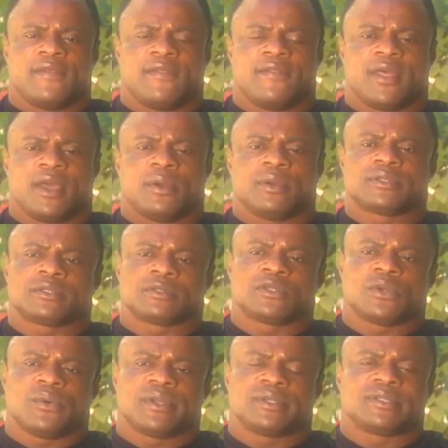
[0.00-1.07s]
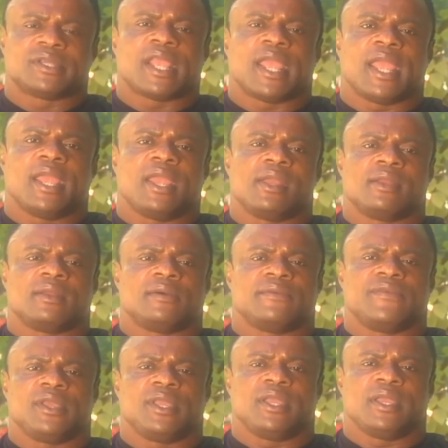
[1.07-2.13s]
That was towards the end of
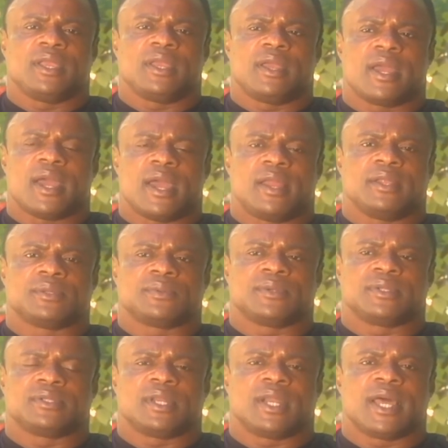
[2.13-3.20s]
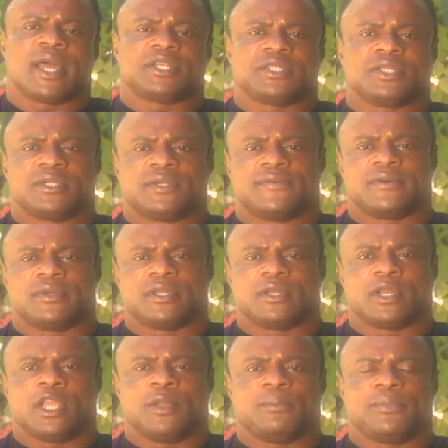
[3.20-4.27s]
the year, and it was the last show for the
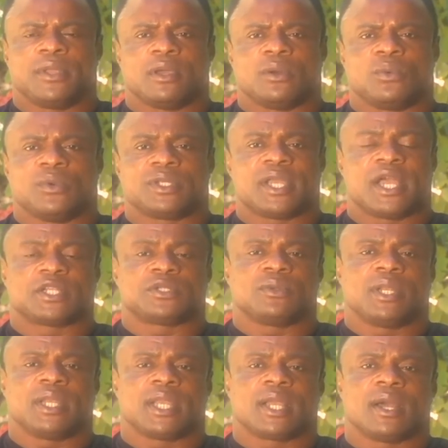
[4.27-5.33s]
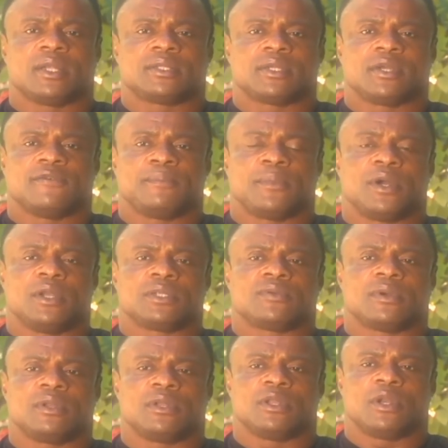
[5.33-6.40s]
Olympia, which actually cut off point
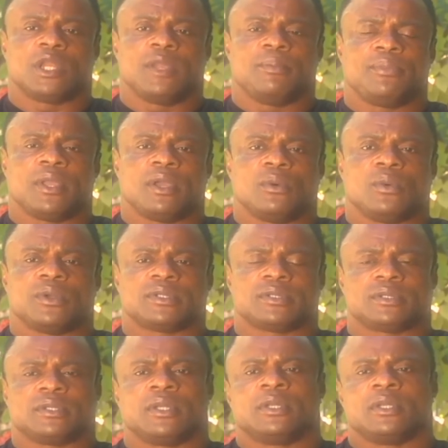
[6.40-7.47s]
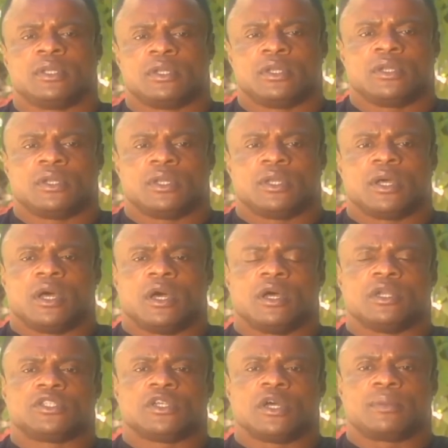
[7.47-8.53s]
on the Olympia was
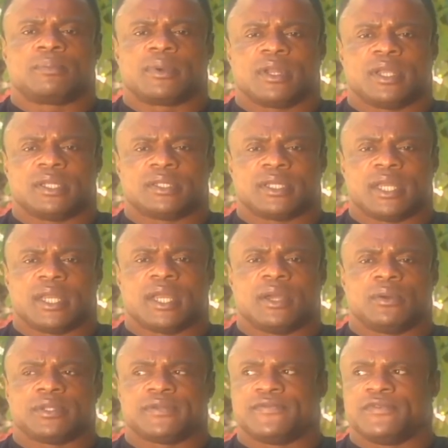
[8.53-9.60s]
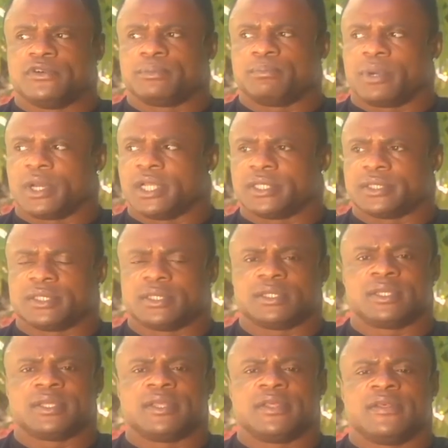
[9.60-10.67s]
3rd place, and I was 4th place.
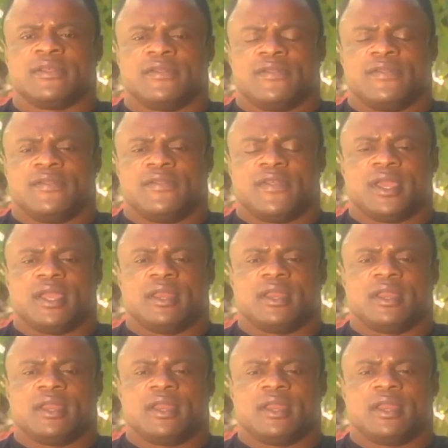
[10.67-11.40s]
Then